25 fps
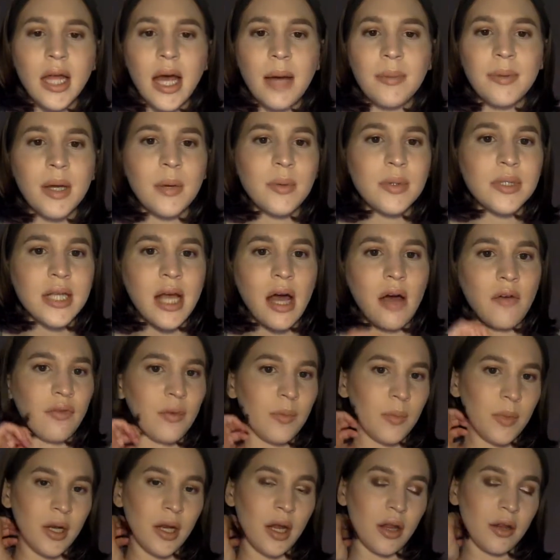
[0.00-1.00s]
that was out
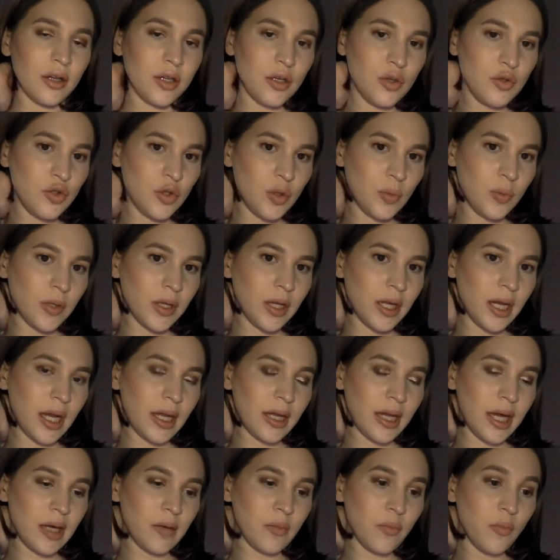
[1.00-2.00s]
from another YouTuber that I
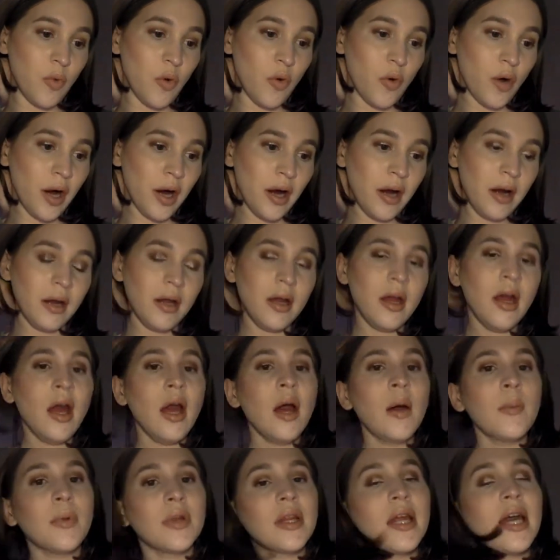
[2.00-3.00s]
like more.
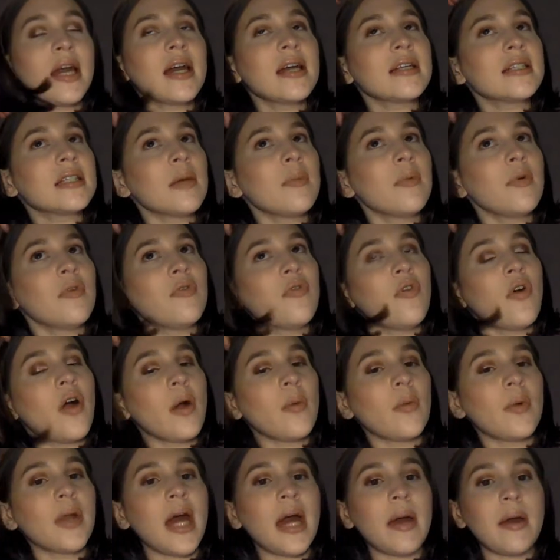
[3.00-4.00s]
But like I said
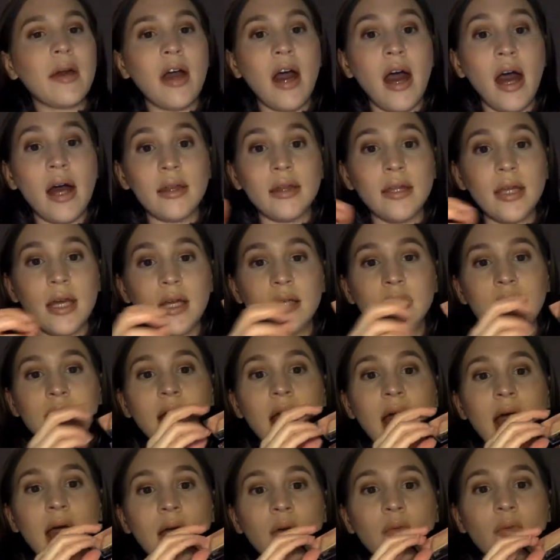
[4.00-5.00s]
before, when I got this,
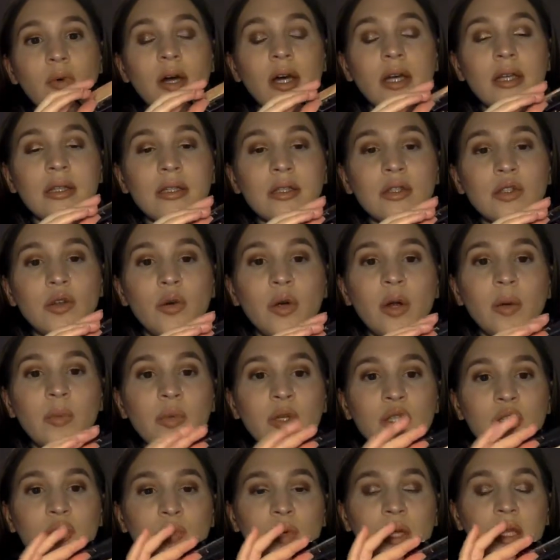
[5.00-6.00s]
I was torn
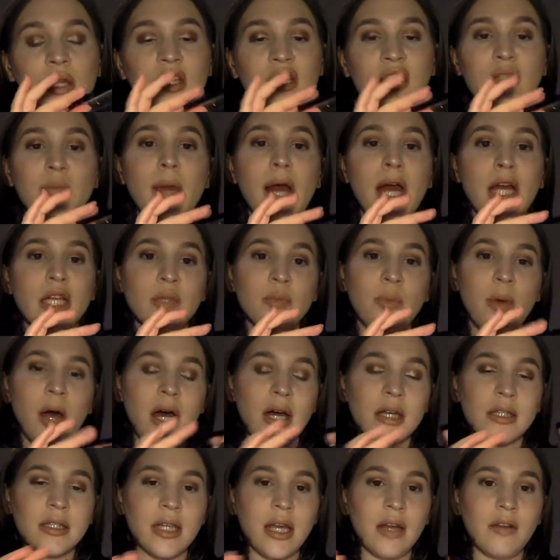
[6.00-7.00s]
between the
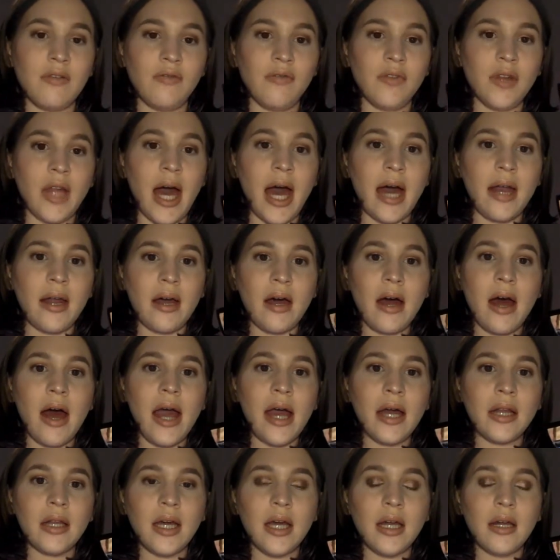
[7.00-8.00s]
Smashbox and Vlada
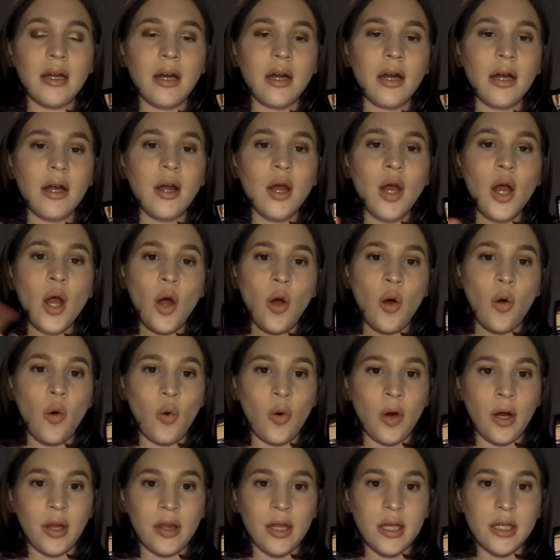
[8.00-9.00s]
highlighter
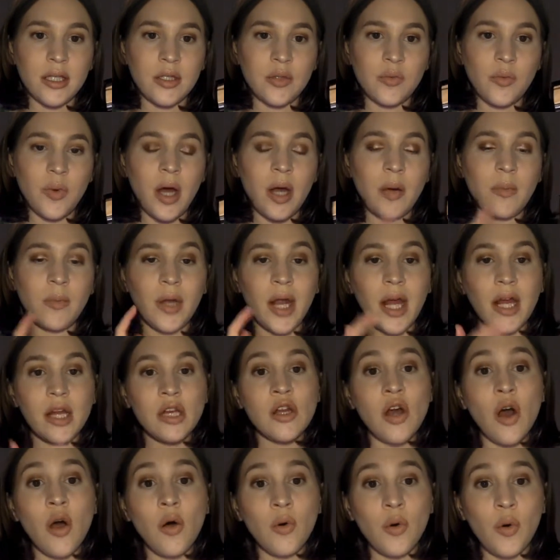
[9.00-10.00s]
or this one, but I
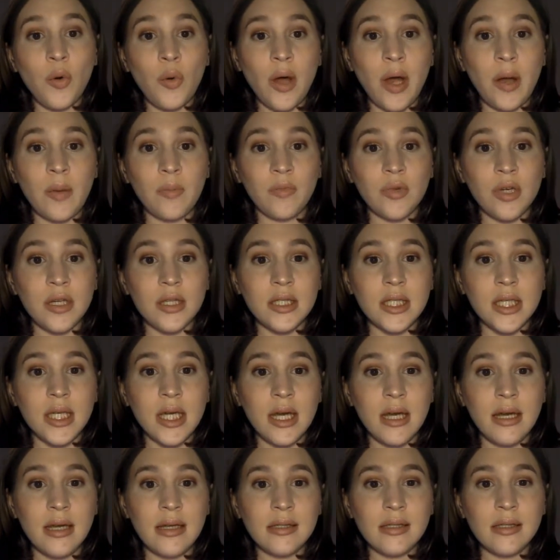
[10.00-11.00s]
know who
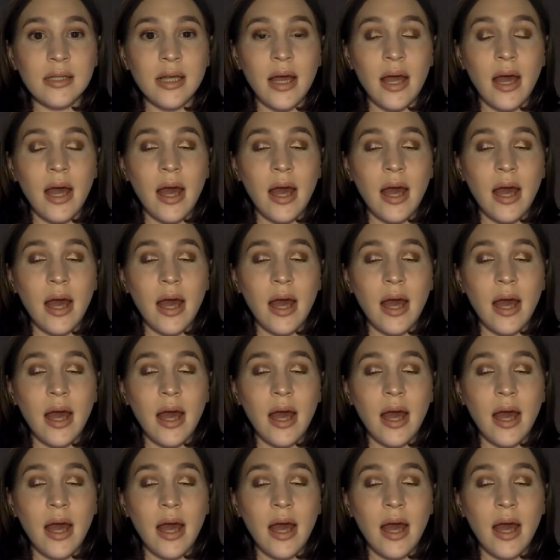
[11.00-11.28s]
Amrezy is.